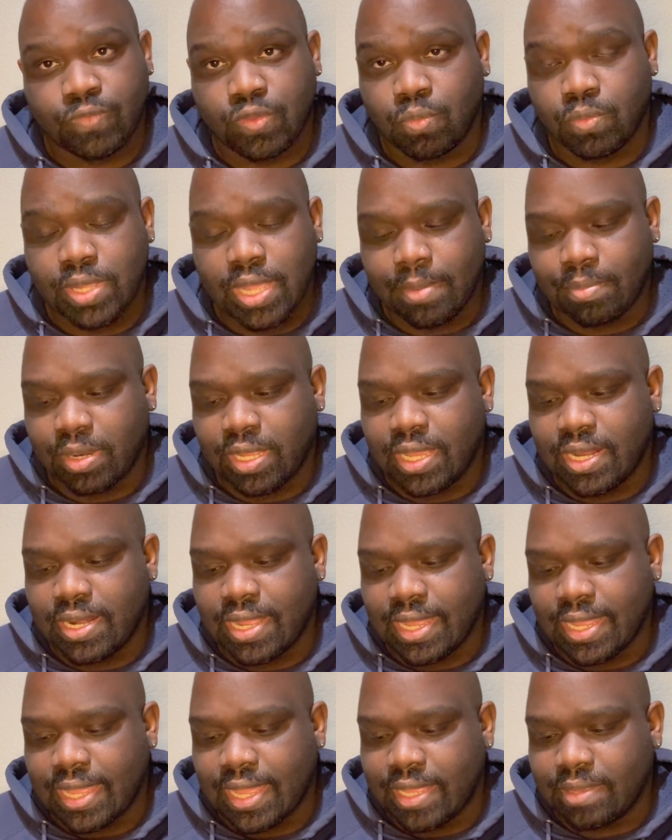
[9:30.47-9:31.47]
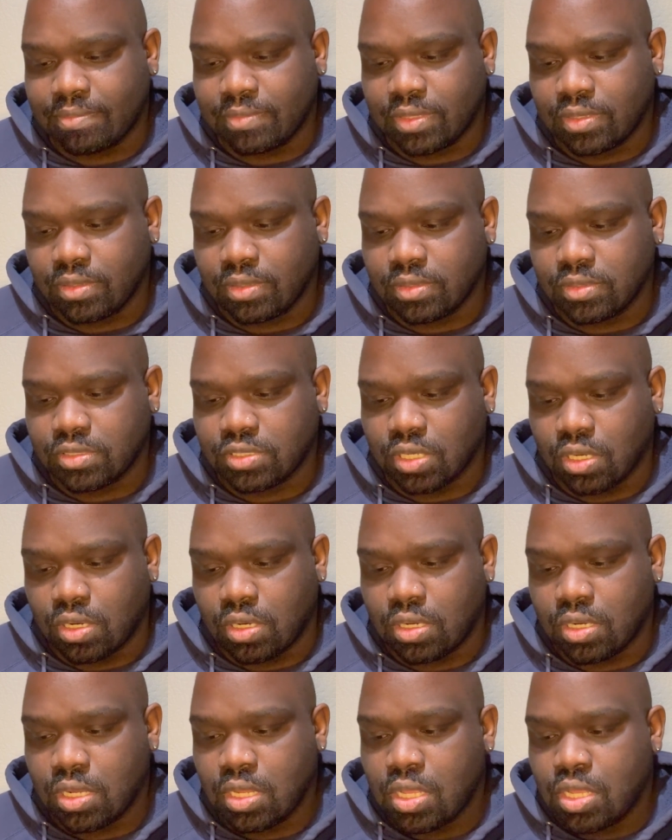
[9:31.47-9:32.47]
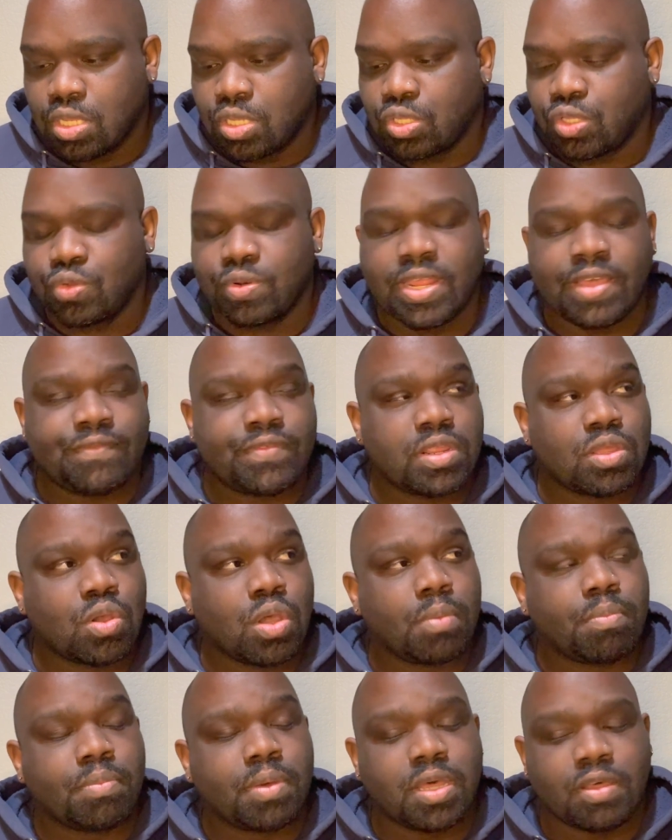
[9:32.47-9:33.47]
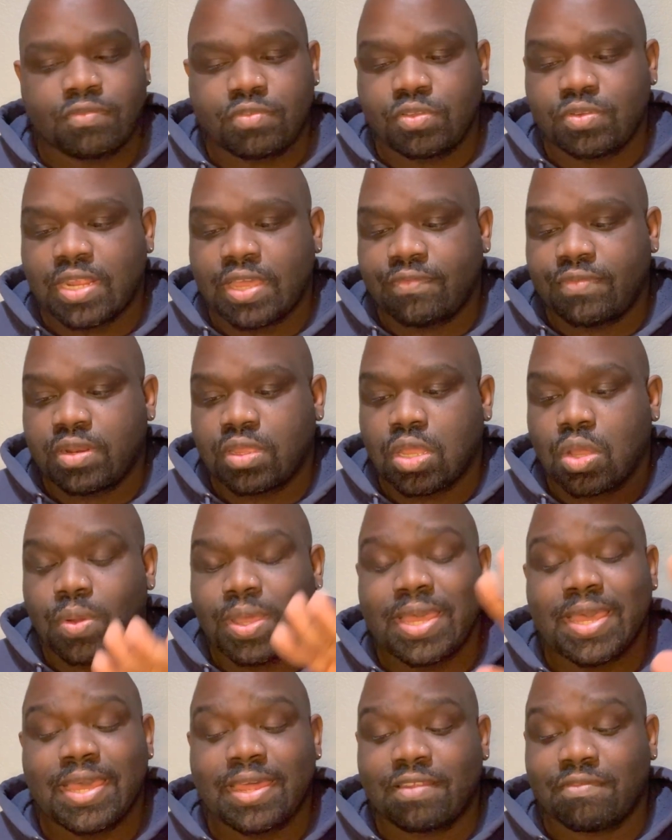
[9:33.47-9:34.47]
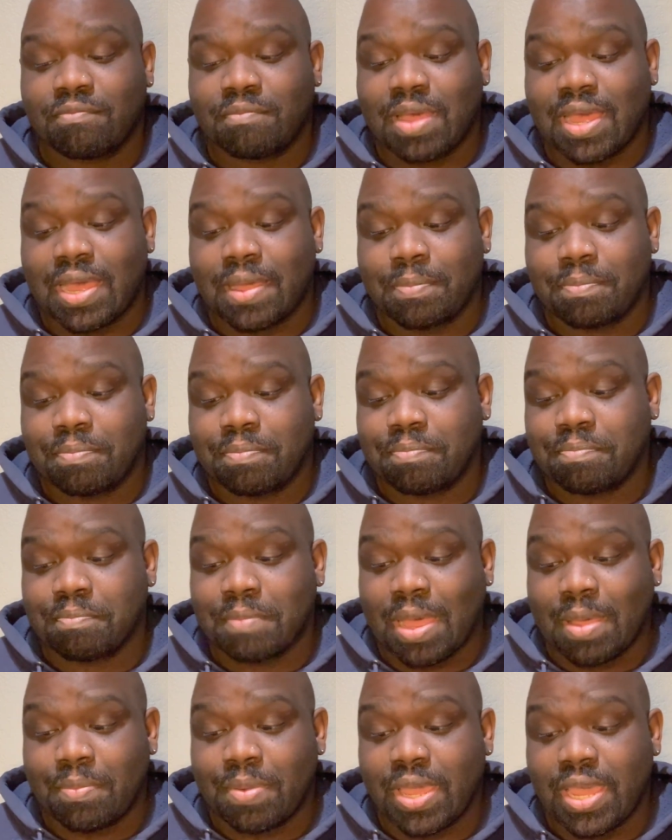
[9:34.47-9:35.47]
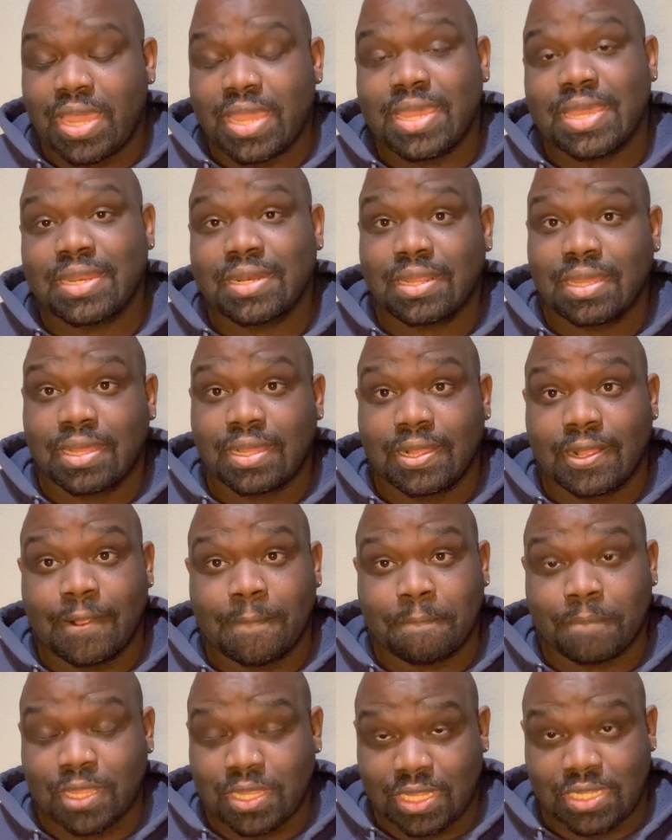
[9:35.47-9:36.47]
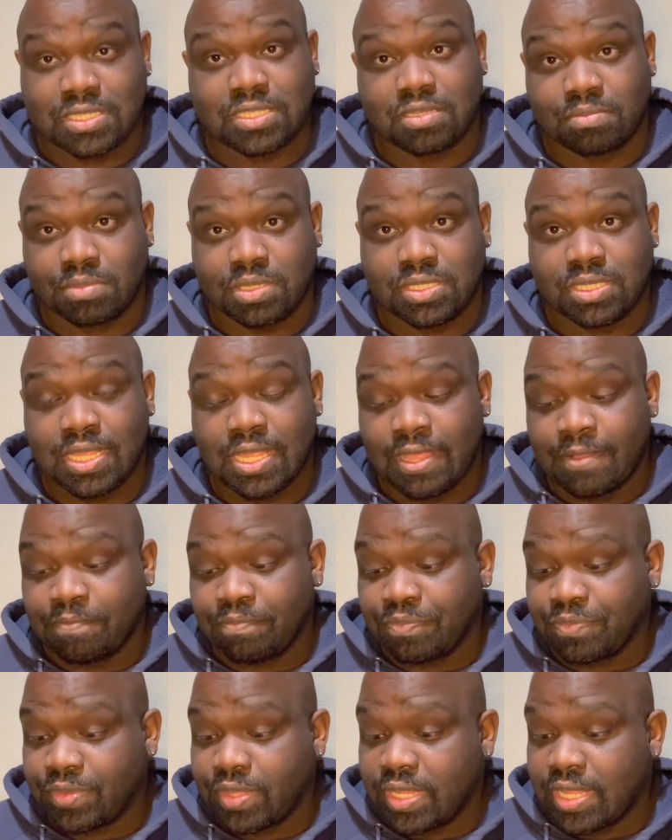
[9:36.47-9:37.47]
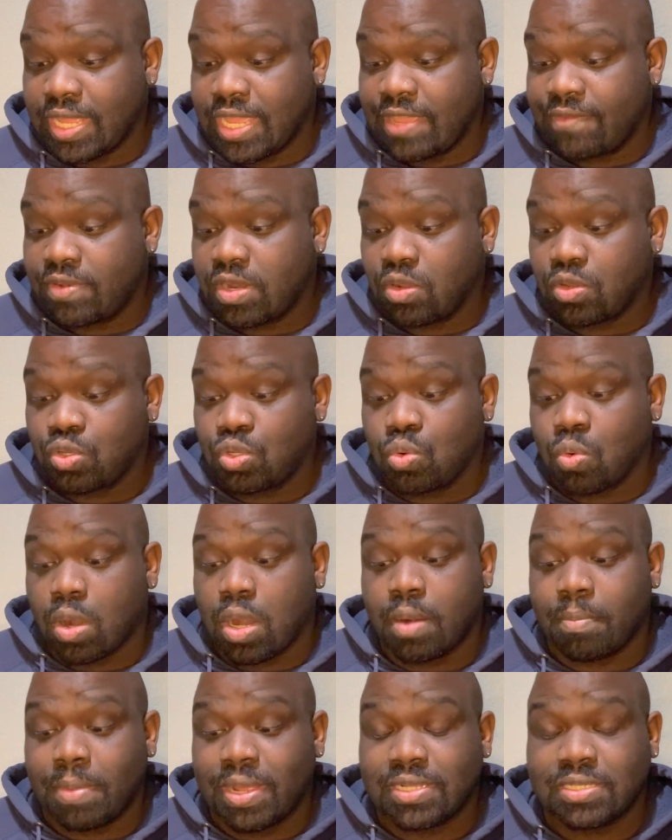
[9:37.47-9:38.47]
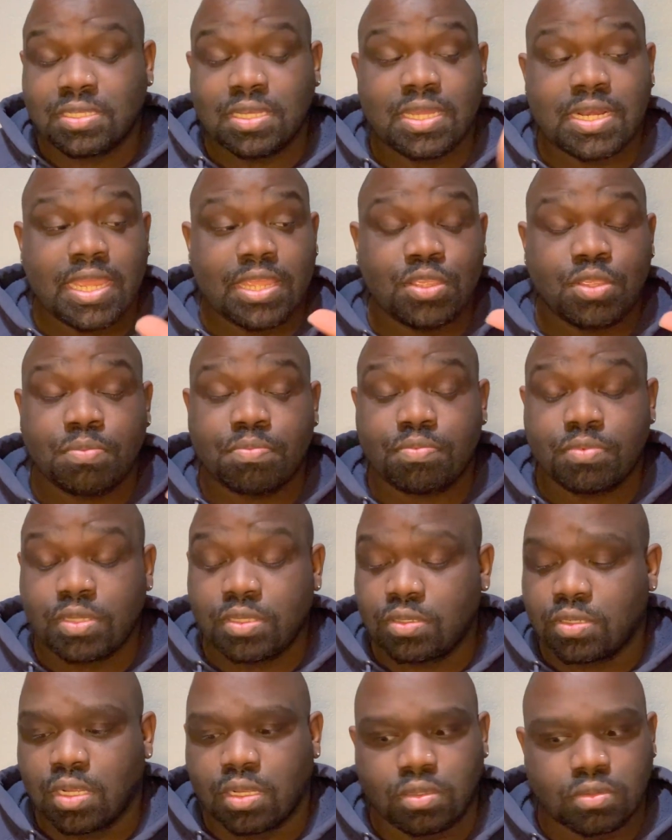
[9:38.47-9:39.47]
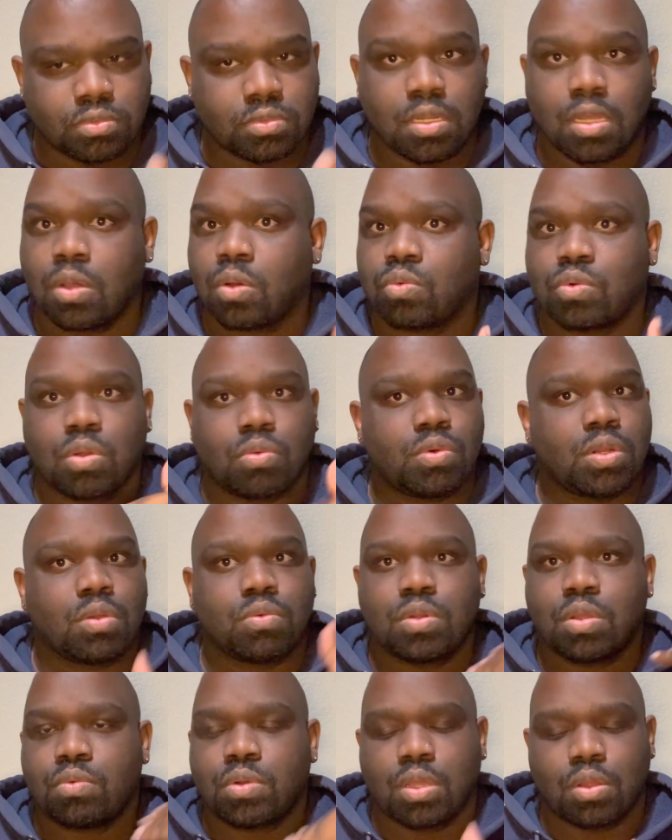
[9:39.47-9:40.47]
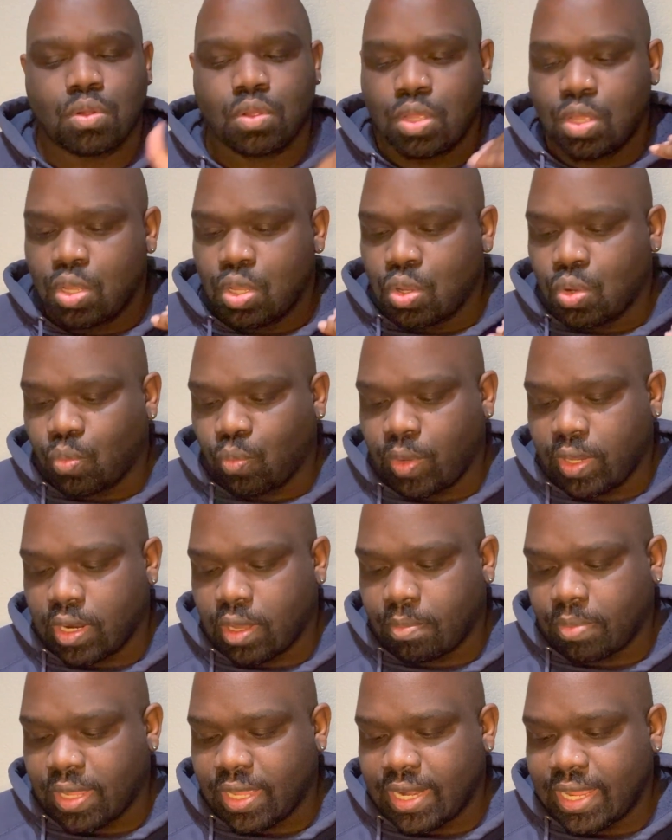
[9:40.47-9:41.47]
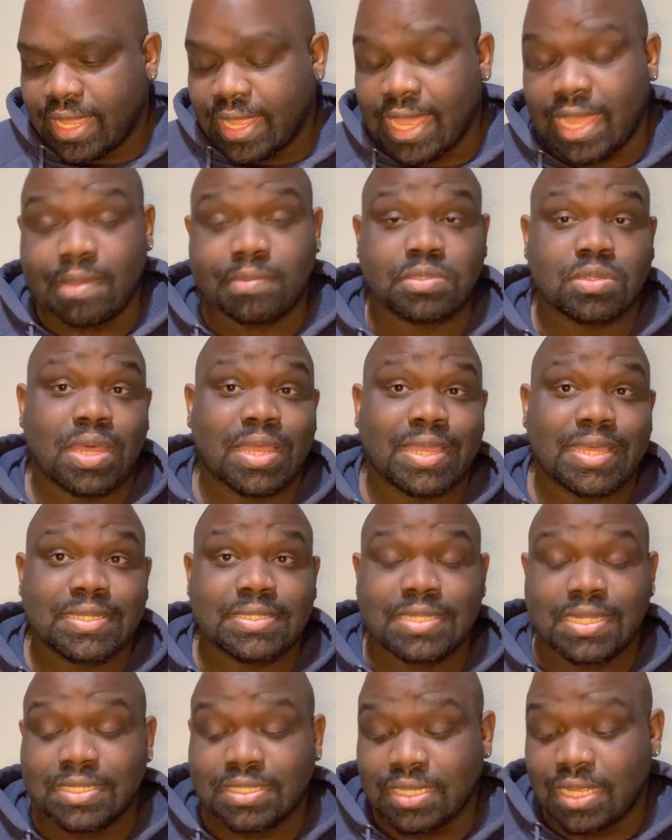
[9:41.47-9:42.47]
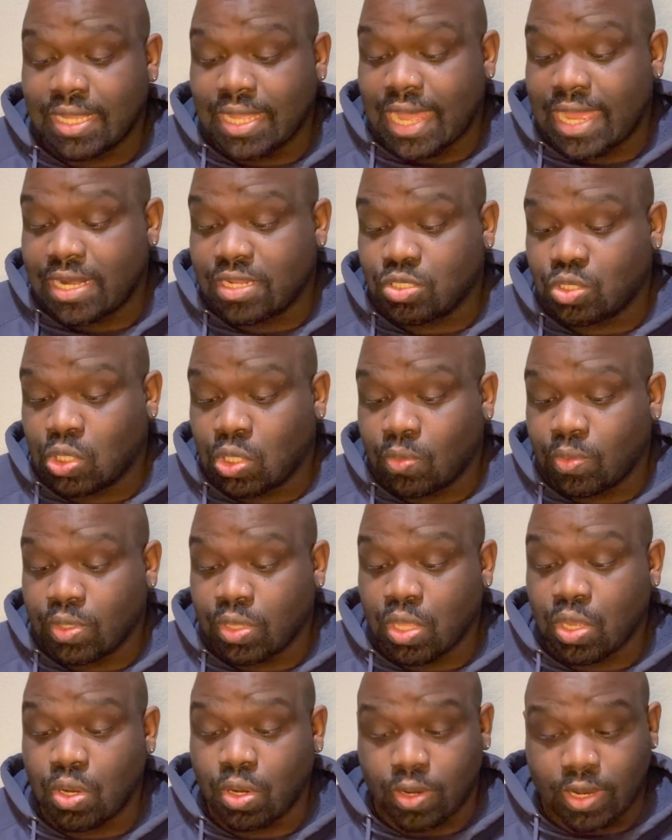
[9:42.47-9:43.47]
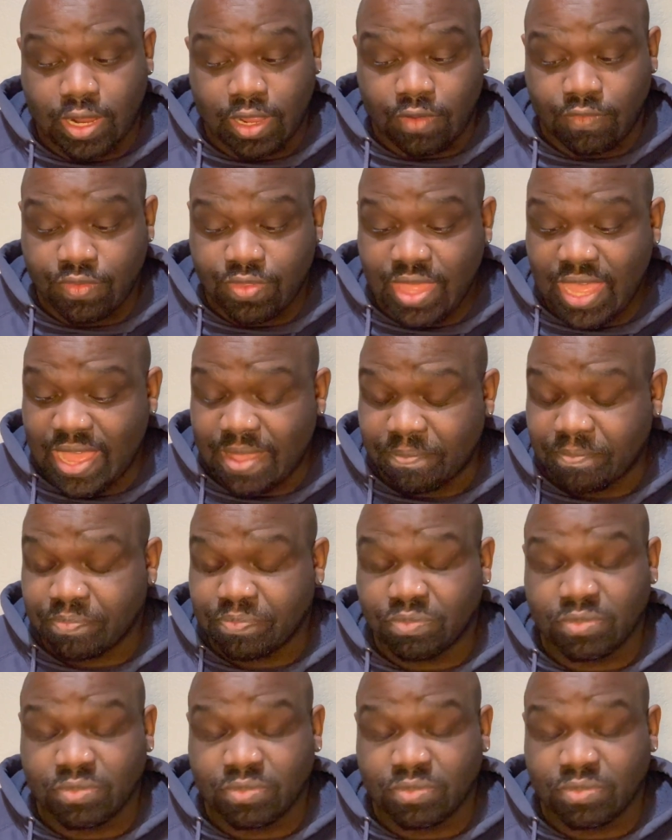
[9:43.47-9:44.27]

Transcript: We ain't playing that game, sir. You're not going to go above, you're not going to go ahead of my my paying um, customers. Even though you are my son and you, you know, no, no, no, no, no. We don't play that game. So I guess her son got into it with her over uh, that.